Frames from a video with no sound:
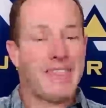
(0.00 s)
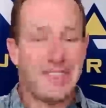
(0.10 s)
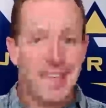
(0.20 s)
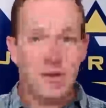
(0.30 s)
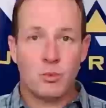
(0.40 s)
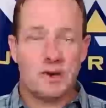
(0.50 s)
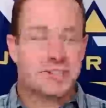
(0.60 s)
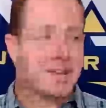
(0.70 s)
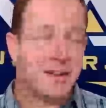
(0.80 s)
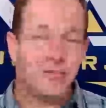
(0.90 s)
And then
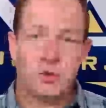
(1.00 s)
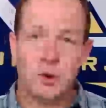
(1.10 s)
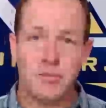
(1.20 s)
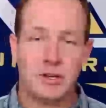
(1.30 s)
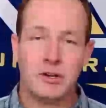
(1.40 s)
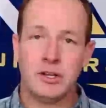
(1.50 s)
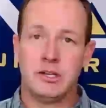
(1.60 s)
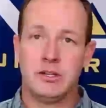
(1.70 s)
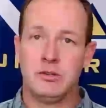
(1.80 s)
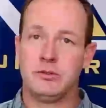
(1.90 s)
what kind of equipment are you
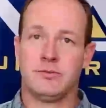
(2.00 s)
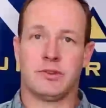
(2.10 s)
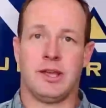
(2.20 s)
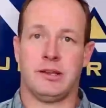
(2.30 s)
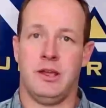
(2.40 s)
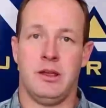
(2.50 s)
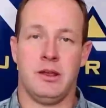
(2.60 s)
going to use for that?